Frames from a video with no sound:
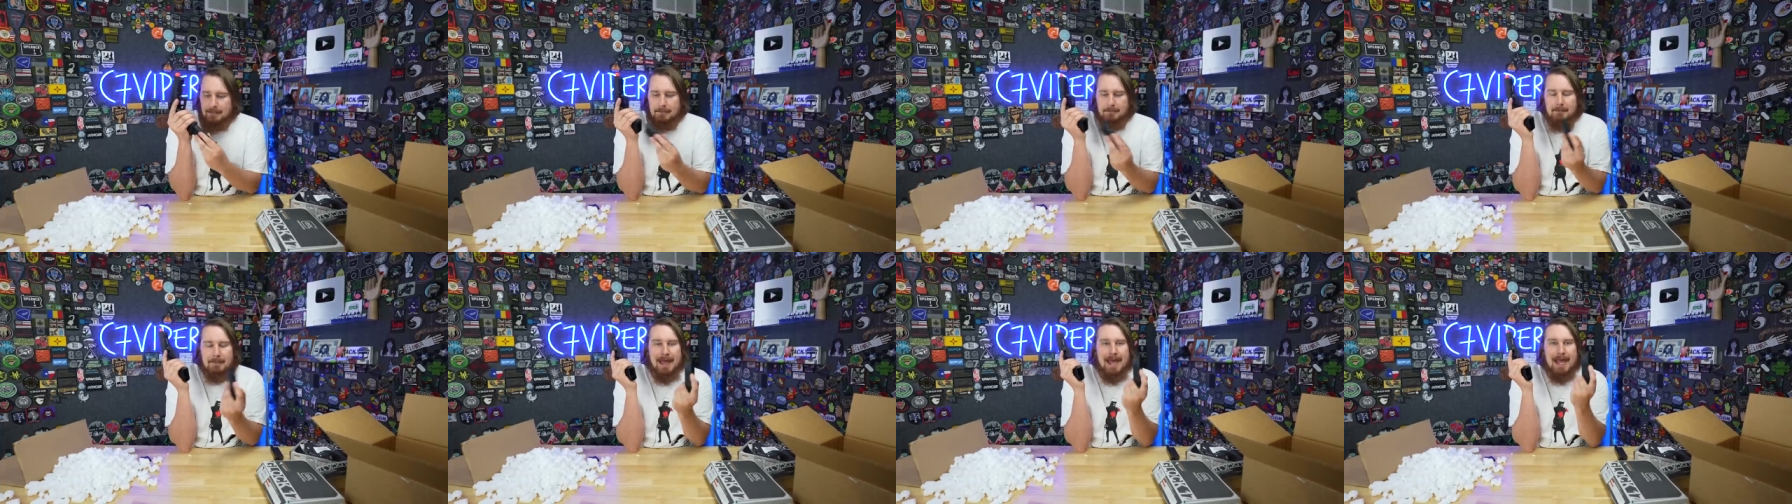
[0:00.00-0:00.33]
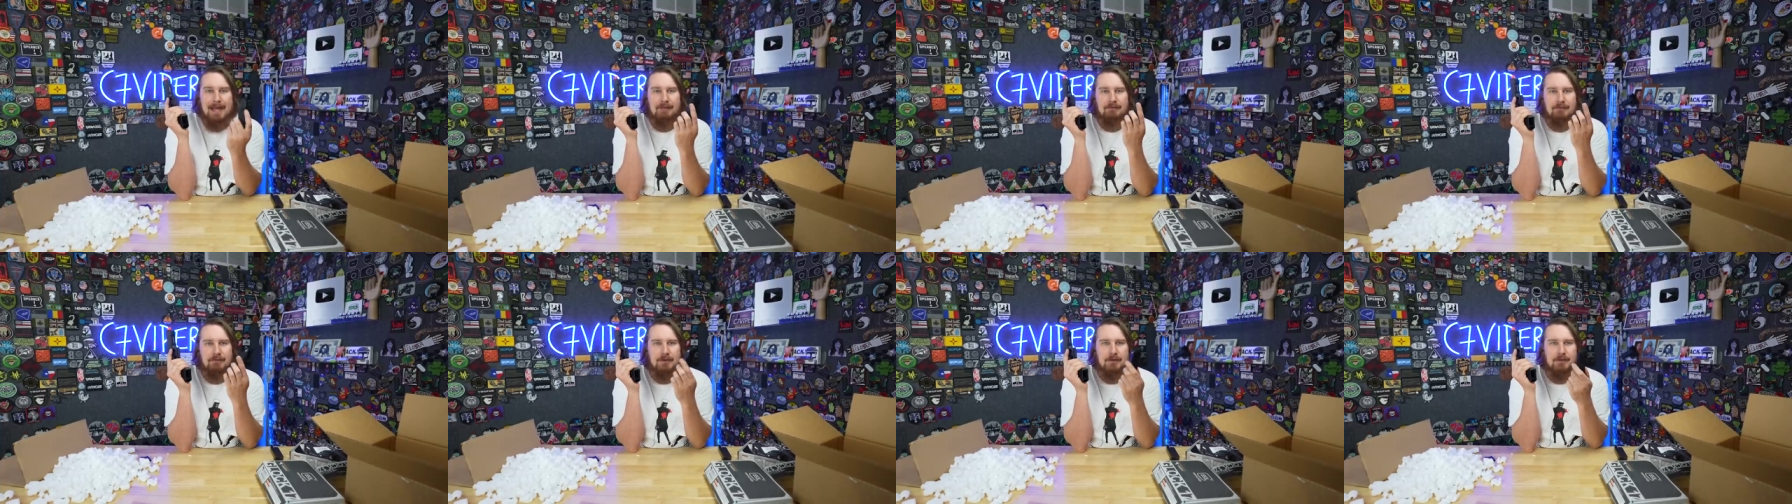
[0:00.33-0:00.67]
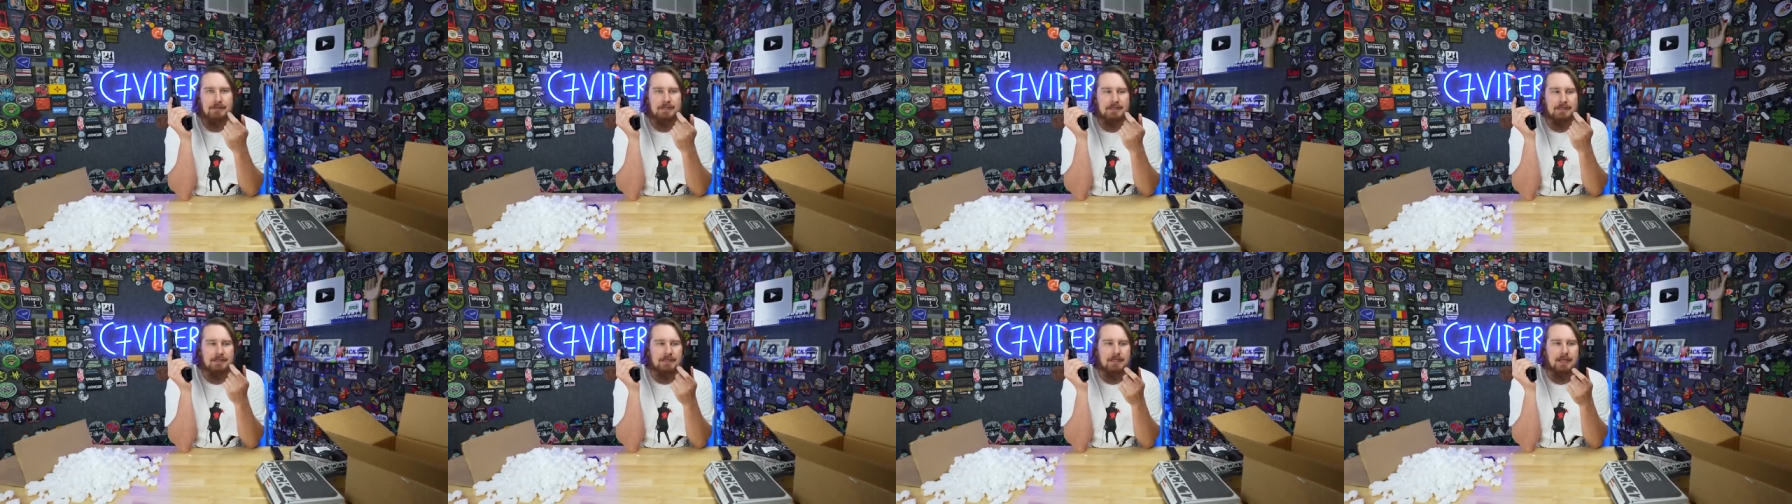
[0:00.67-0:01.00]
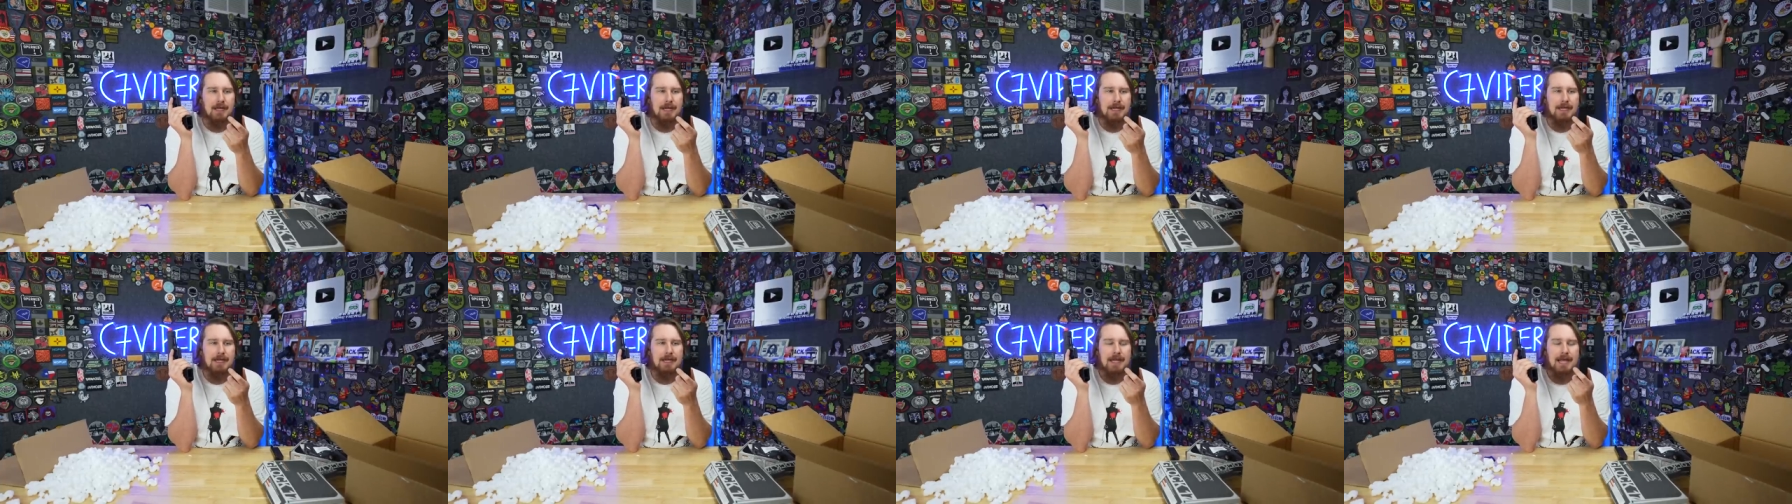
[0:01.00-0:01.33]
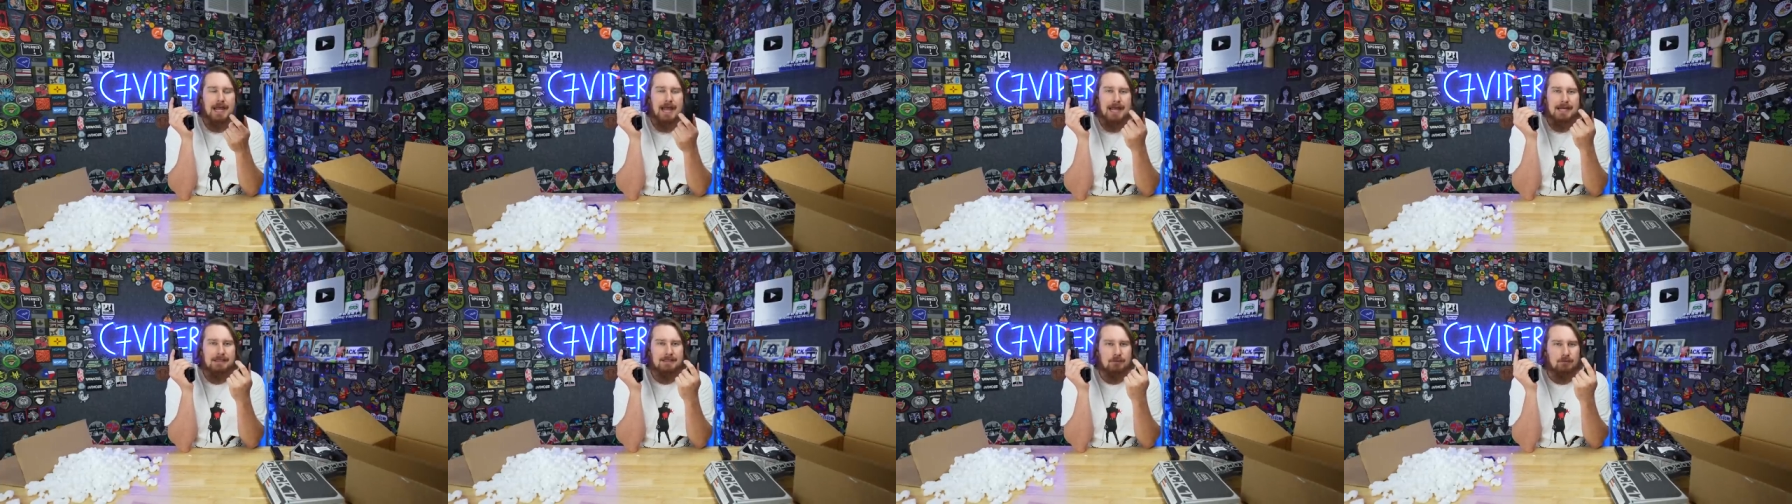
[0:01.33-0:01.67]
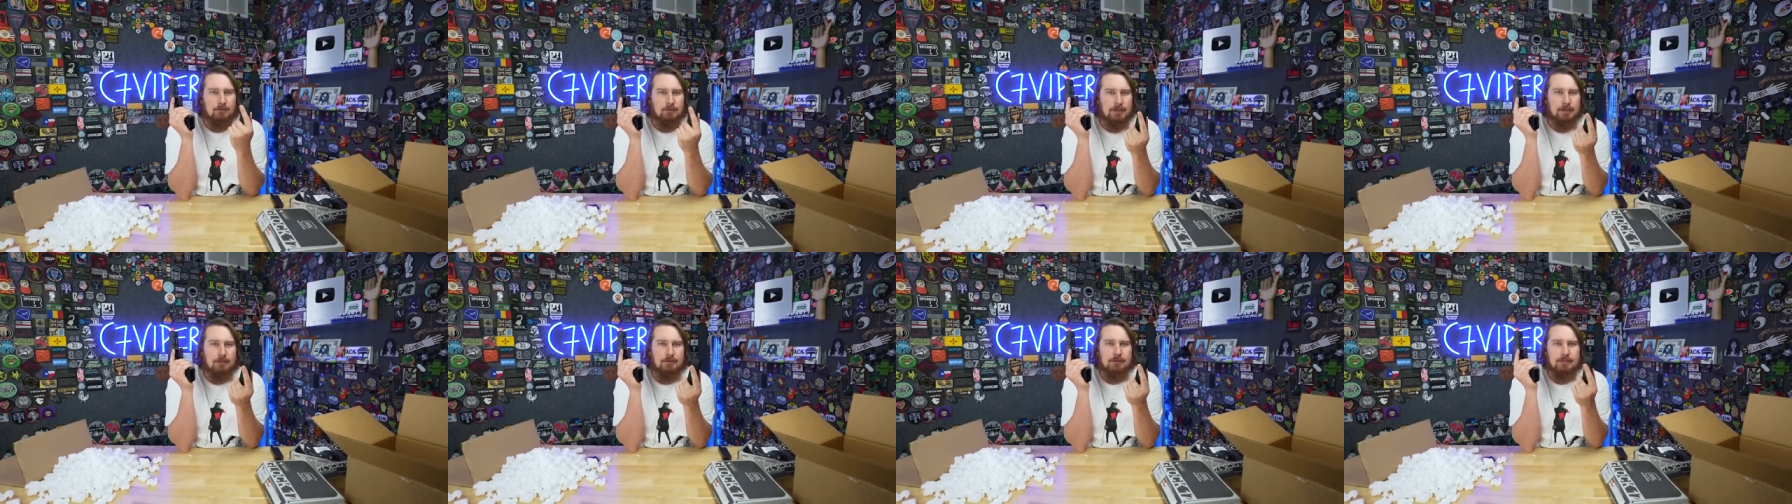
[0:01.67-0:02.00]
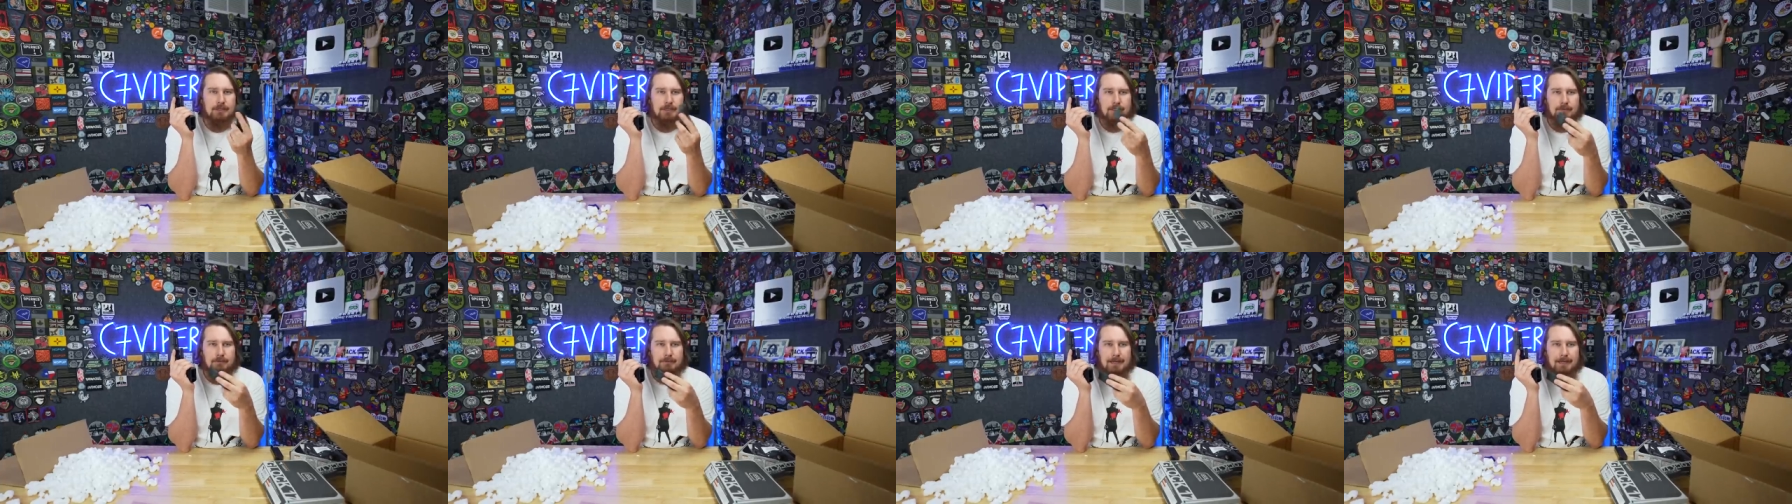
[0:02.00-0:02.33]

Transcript: The mag feels as light as a real steel